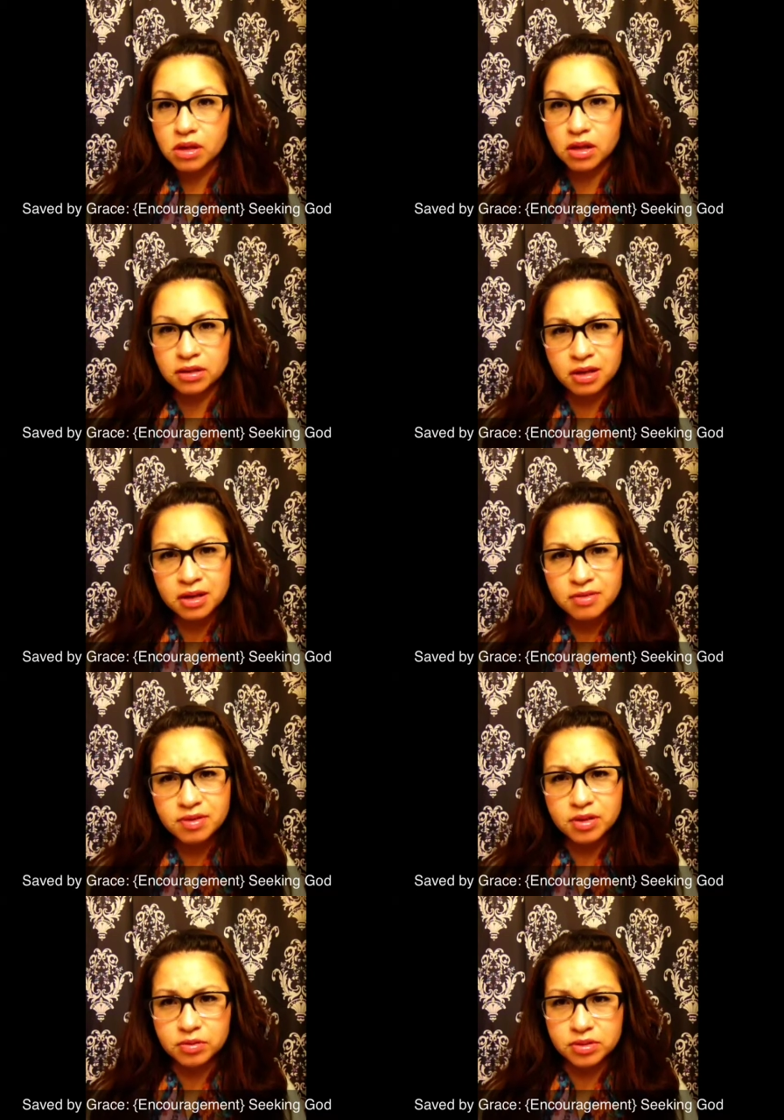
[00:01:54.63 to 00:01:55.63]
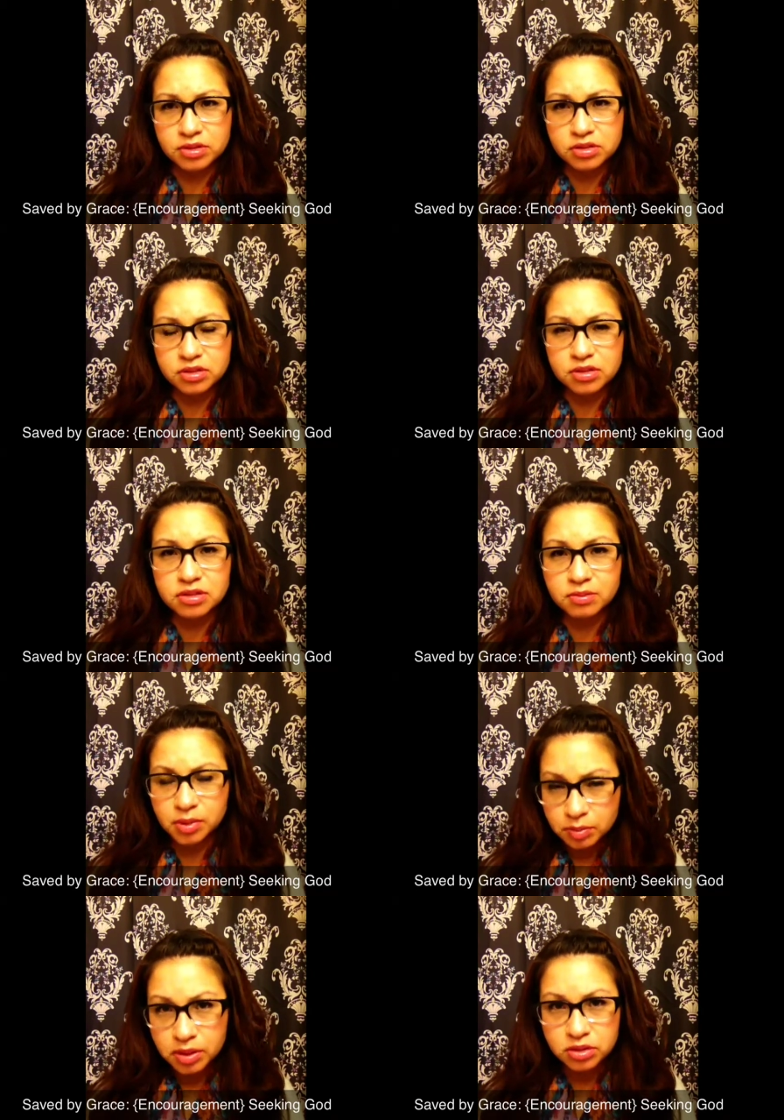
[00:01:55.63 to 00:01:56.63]
a lot of it was just
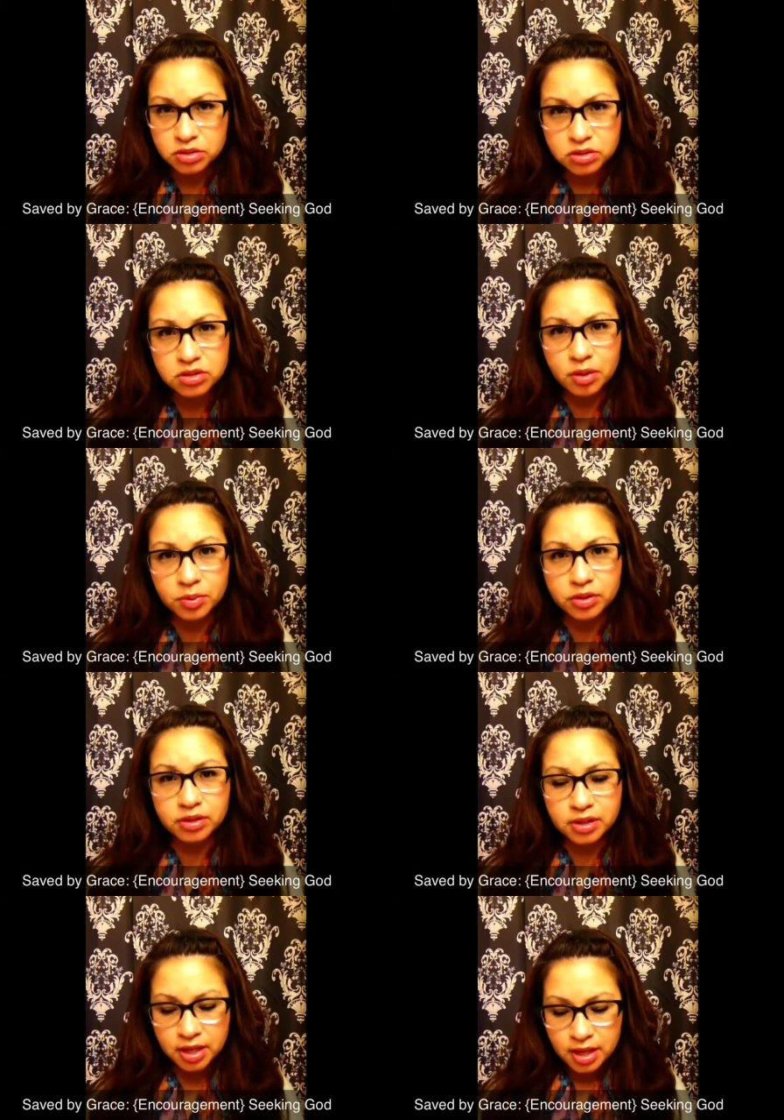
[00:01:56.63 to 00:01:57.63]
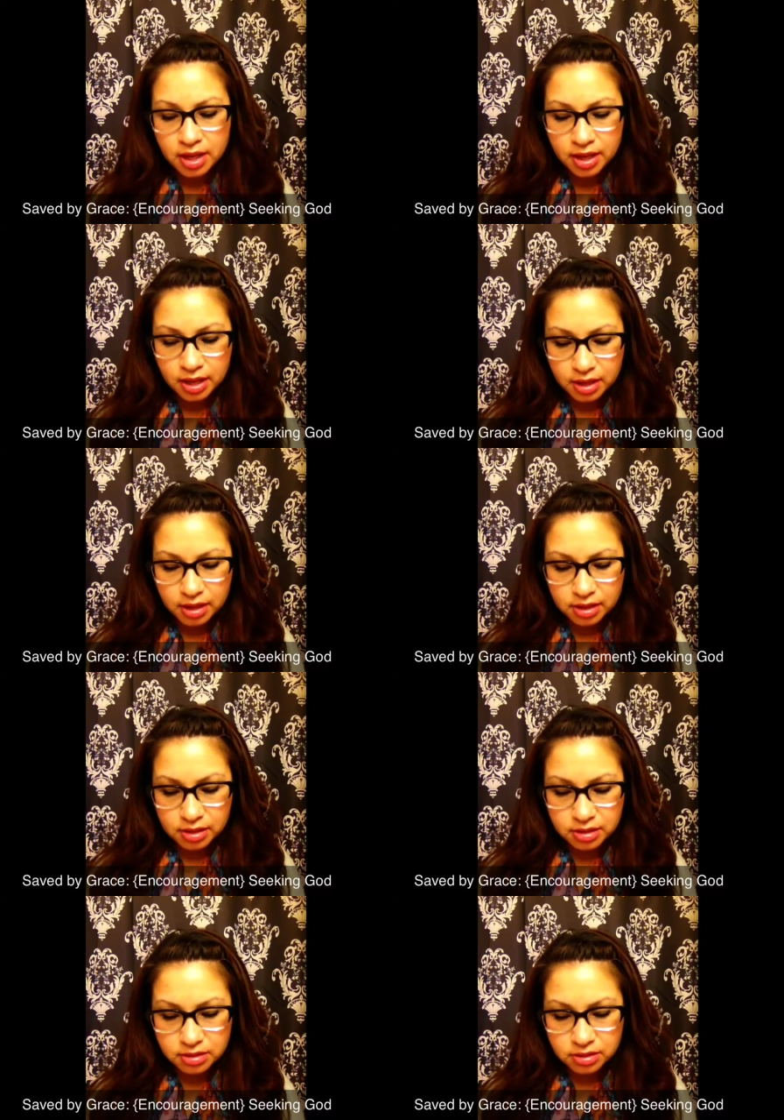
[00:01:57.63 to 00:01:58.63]
me being stubborn
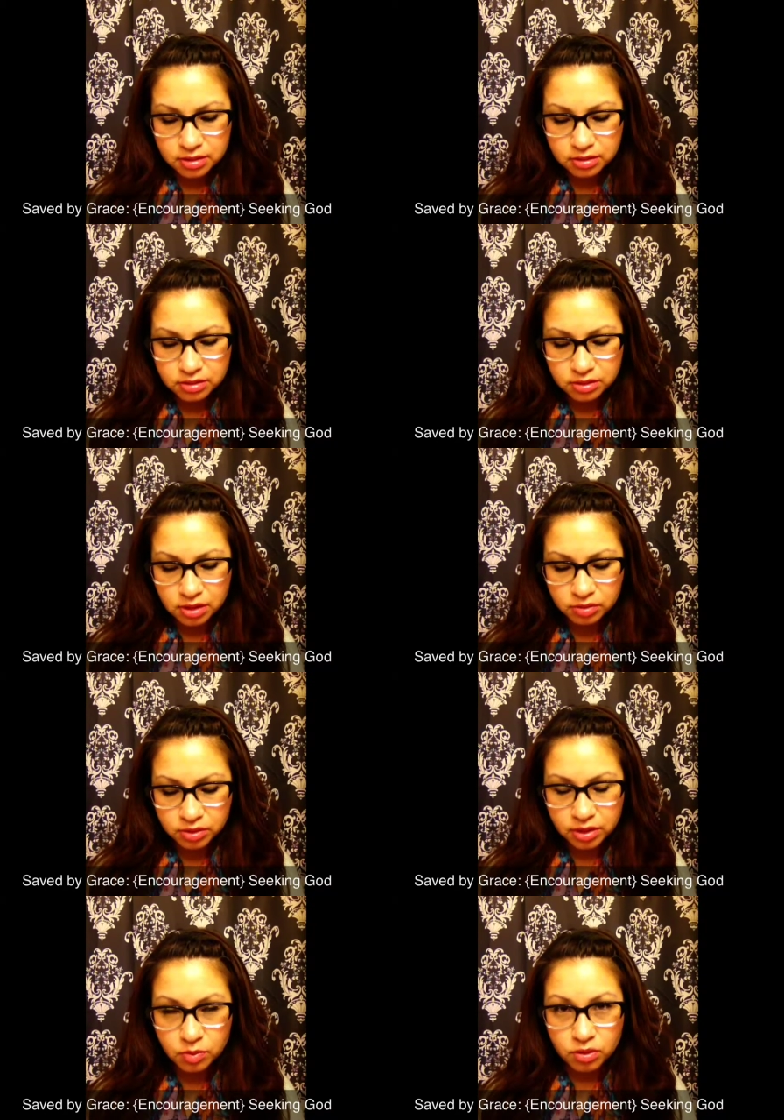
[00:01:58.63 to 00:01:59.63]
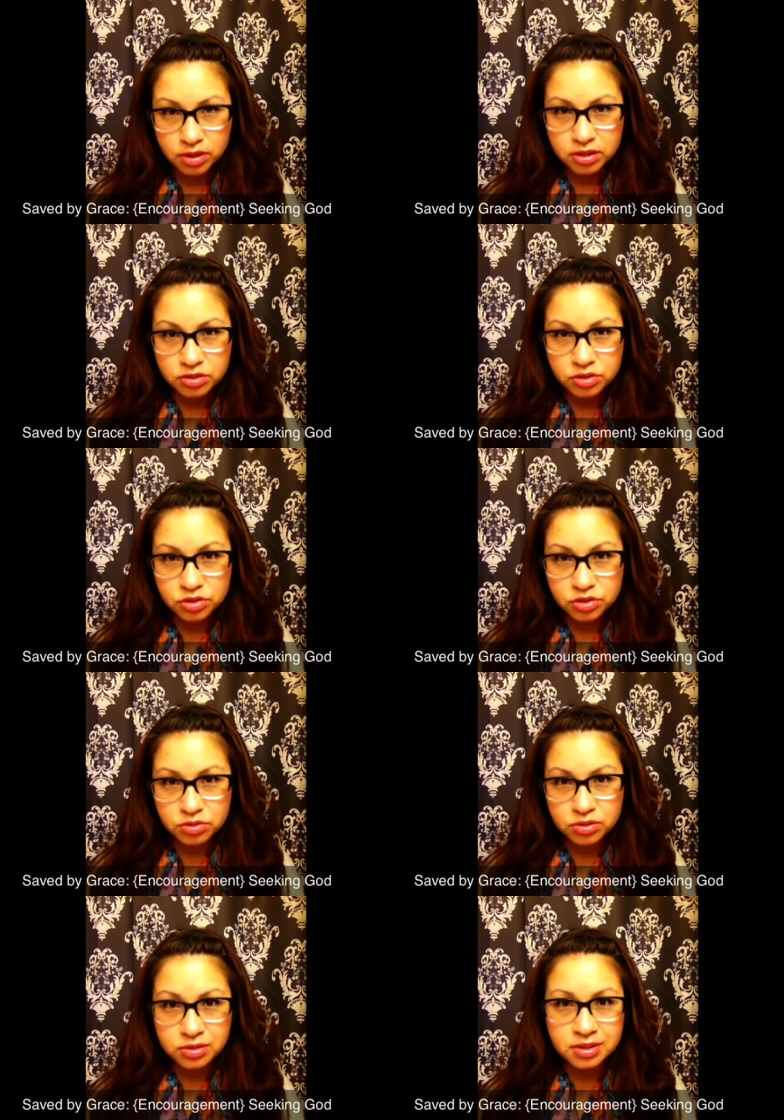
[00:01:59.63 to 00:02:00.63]
and not really wanting
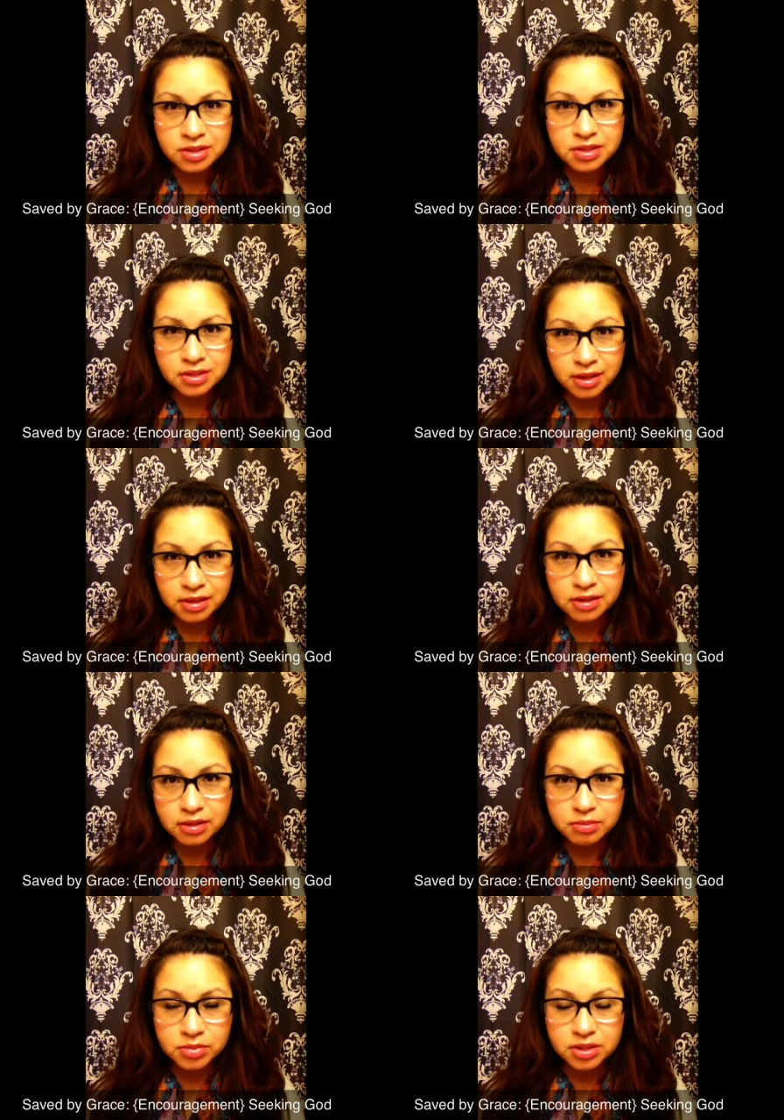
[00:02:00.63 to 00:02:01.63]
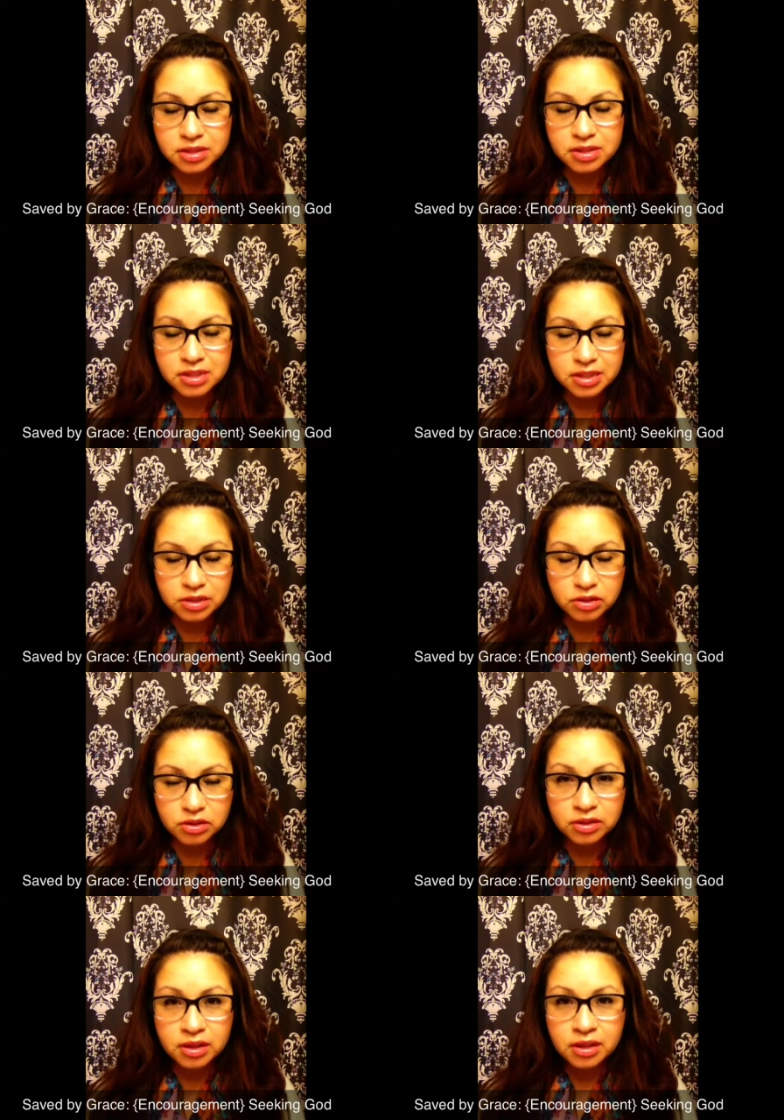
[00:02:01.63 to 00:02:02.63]
to just sit and be still